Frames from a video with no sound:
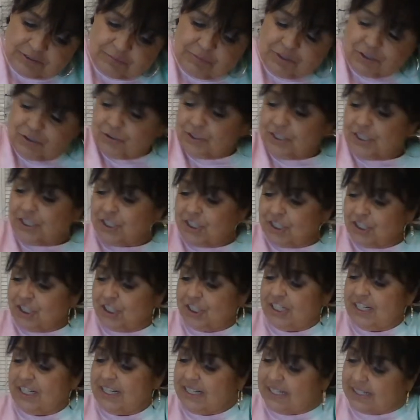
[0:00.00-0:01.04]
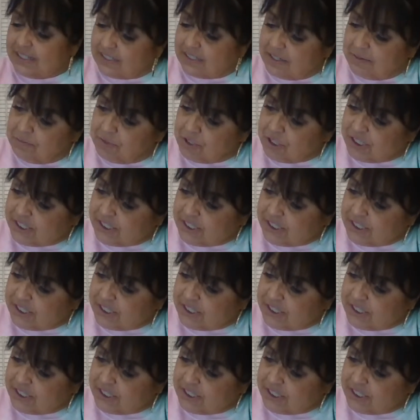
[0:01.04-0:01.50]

Patricia G gets number